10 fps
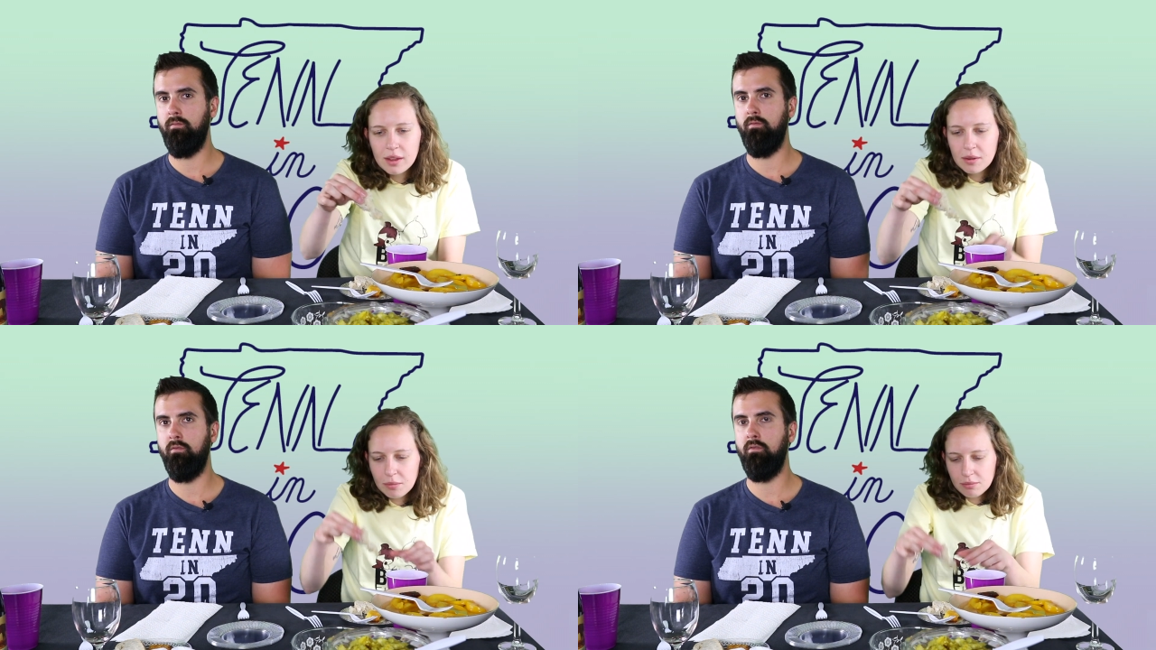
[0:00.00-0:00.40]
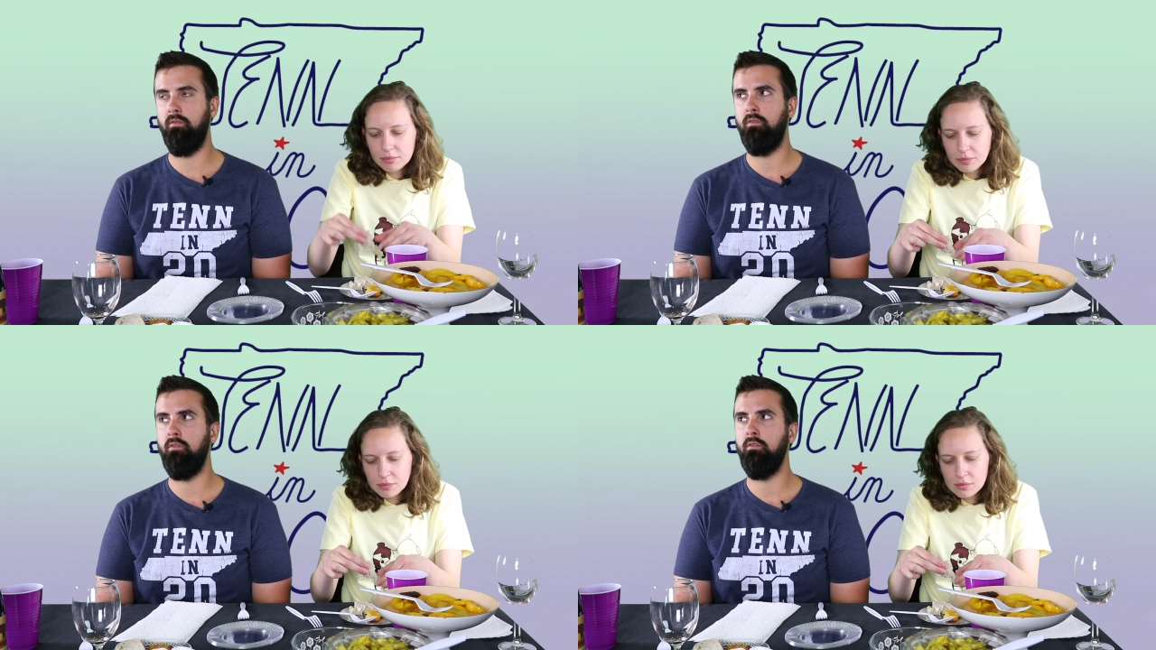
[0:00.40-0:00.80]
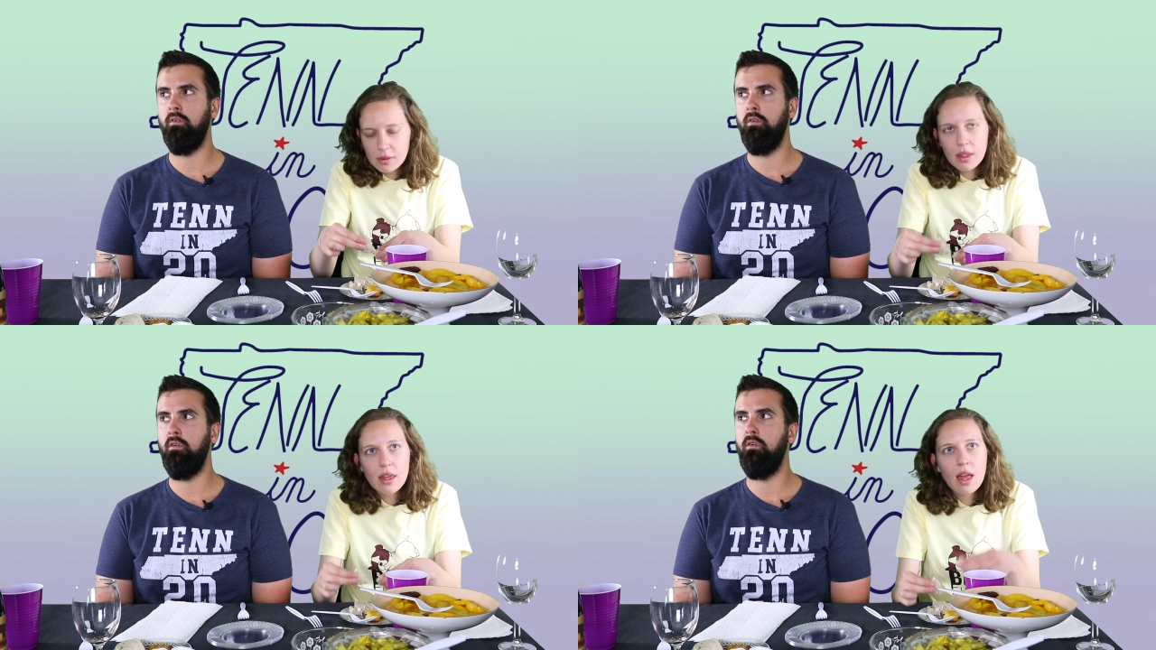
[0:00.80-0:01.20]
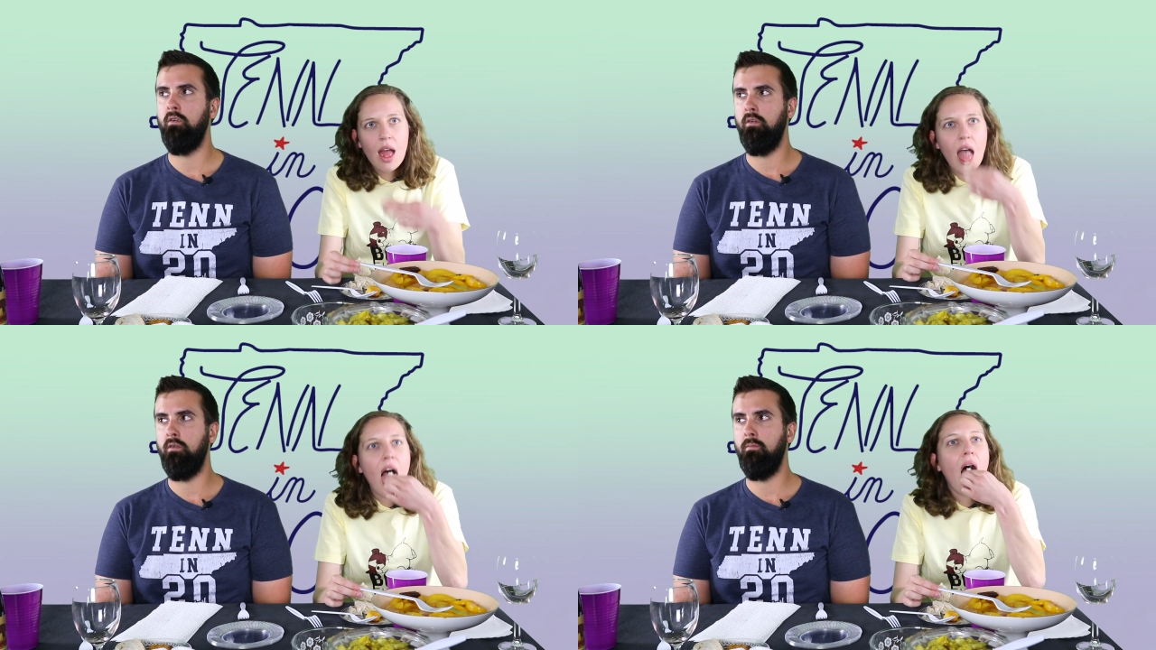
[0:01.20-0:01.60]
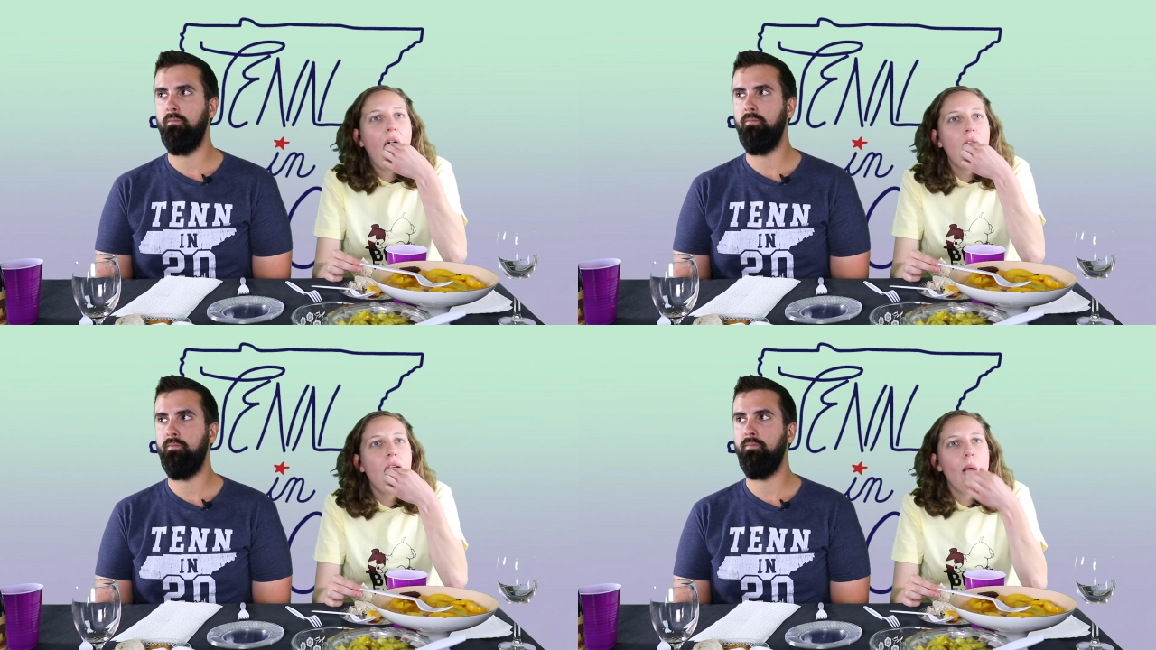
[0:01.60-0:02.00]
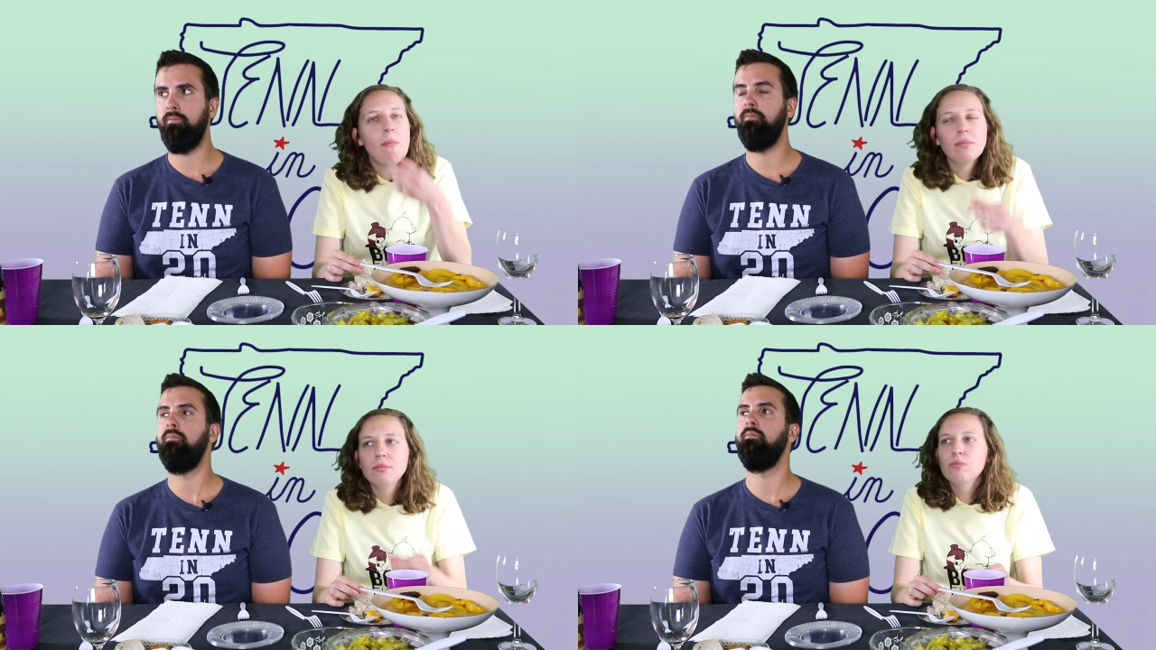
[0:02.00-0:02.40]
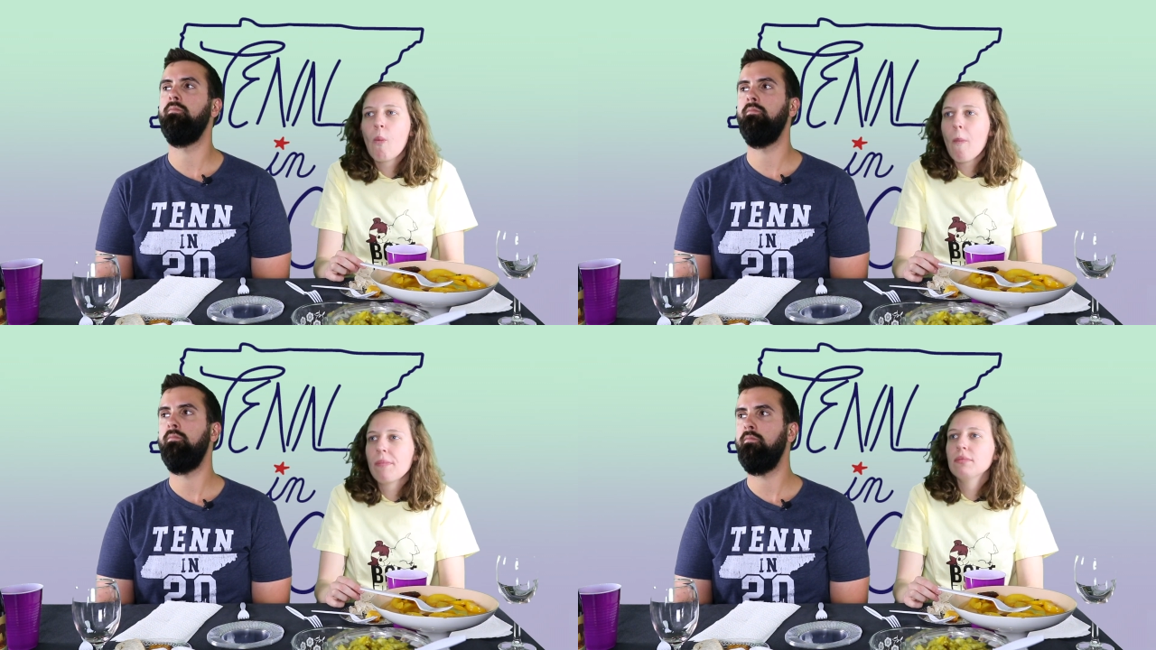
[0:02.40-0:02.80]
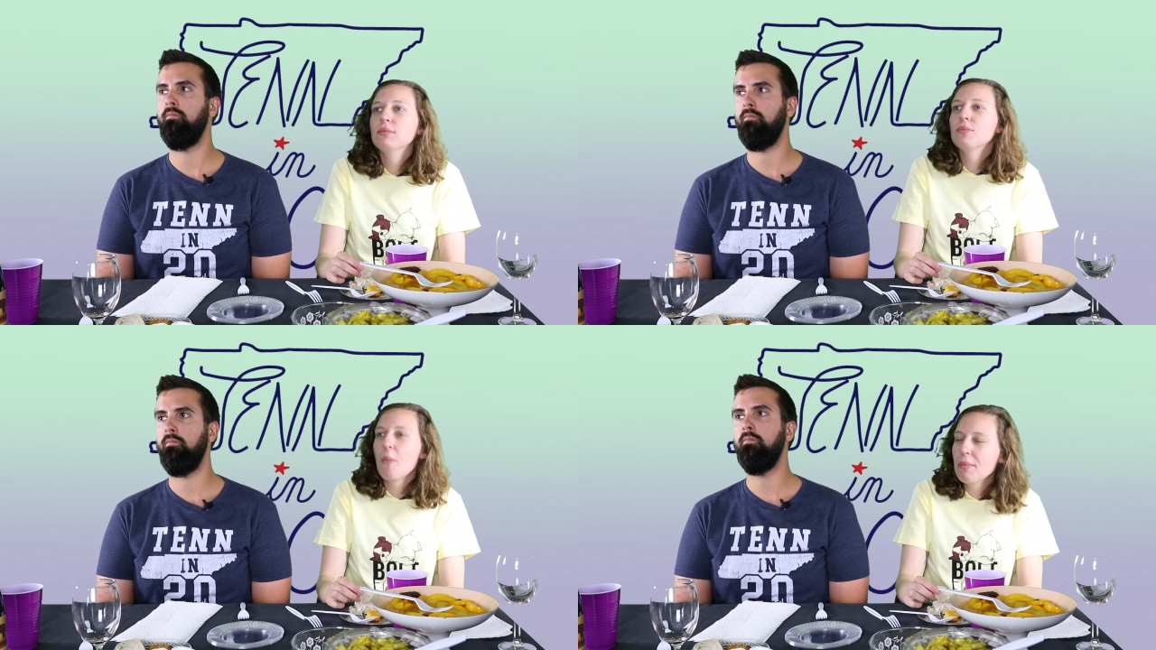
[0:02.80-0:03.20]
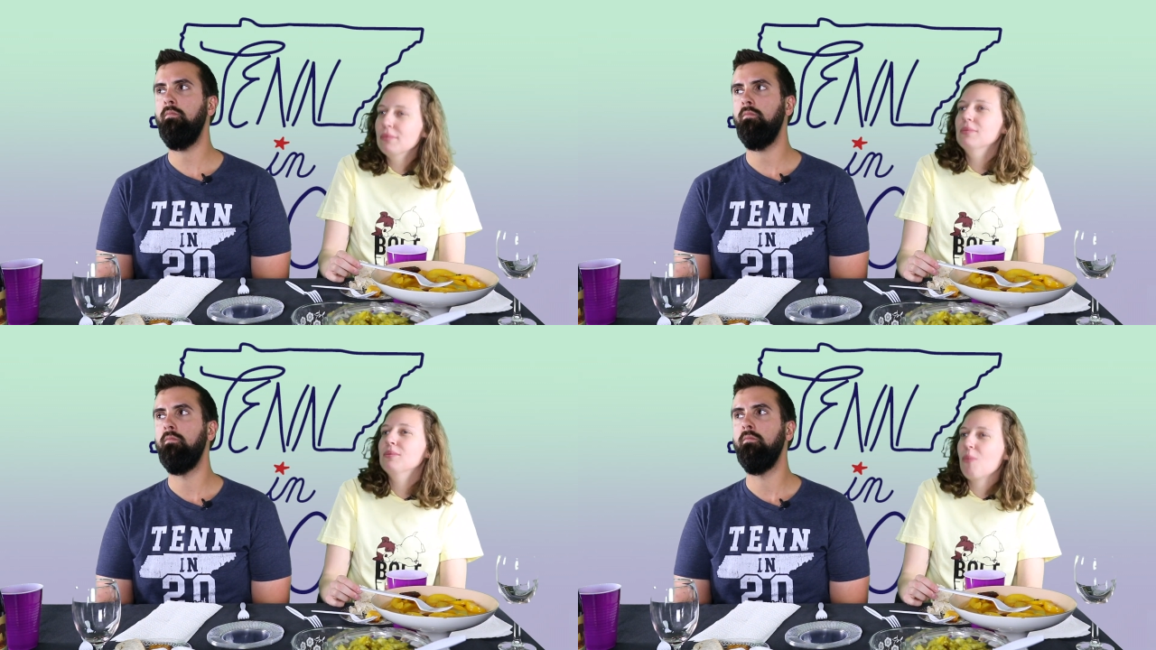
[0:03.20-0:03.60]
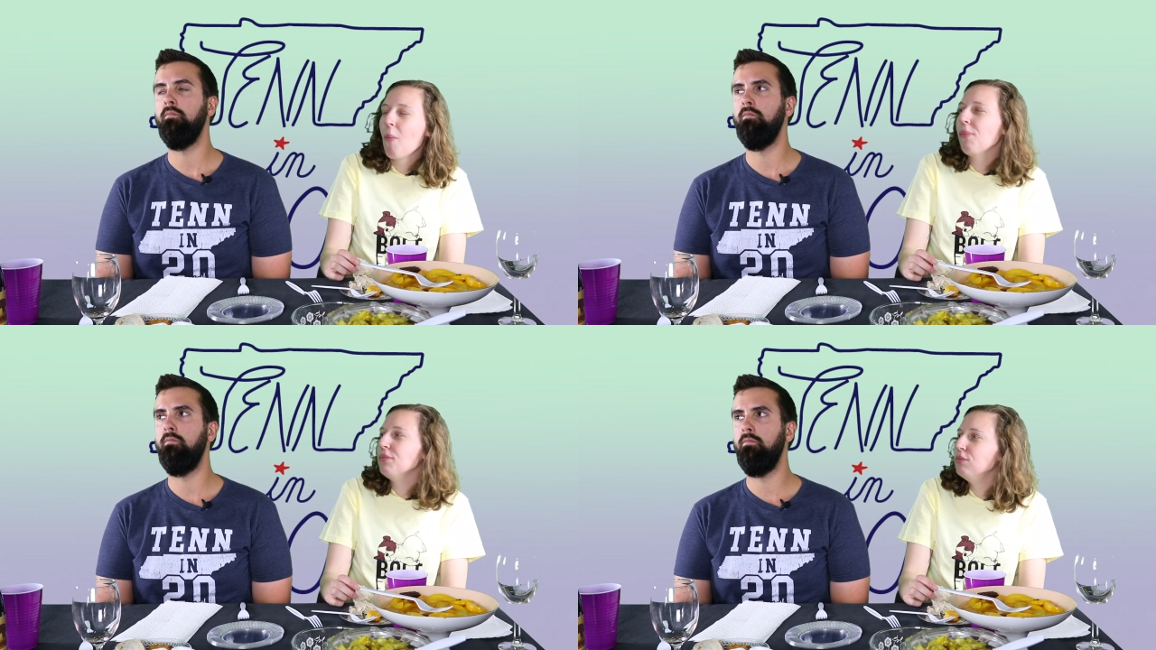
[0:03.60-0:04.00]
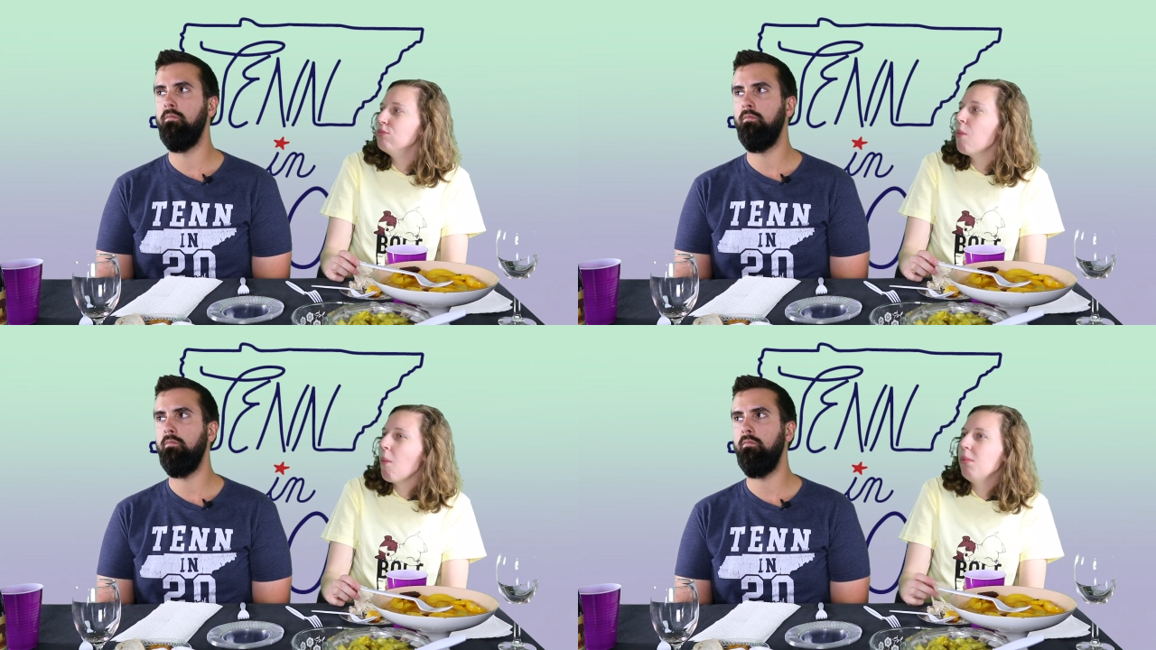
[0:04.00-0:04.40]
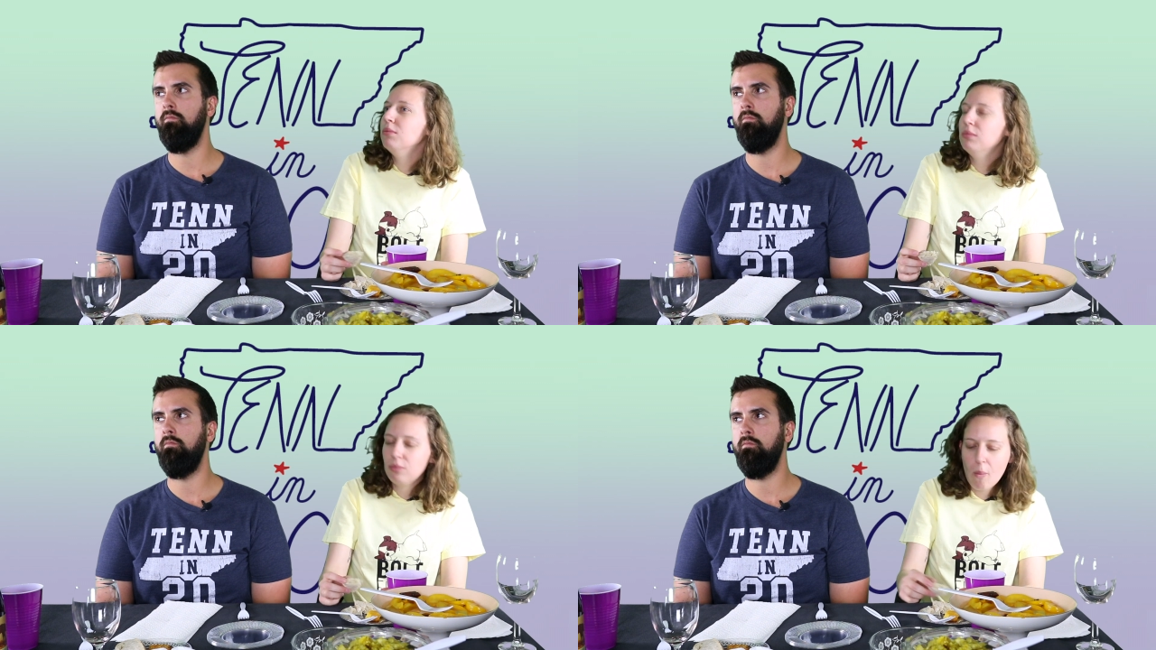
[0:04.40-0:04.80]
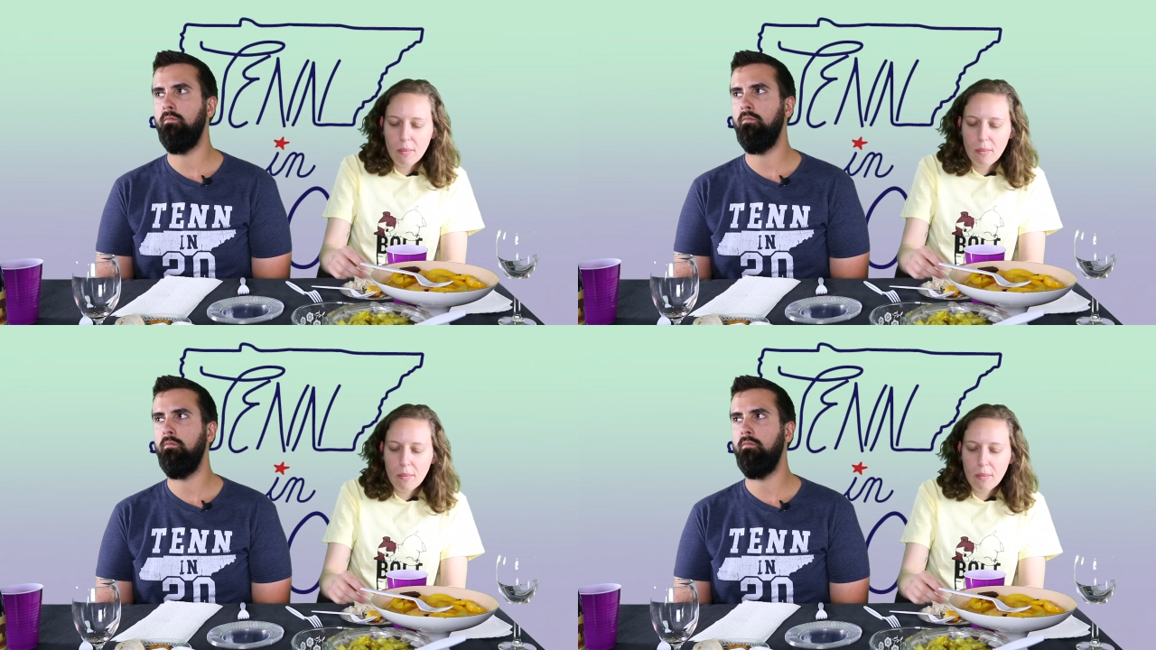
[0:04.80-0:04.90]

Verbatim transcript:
Speaker 1: It is chow chow, is what it's called. So mm. it is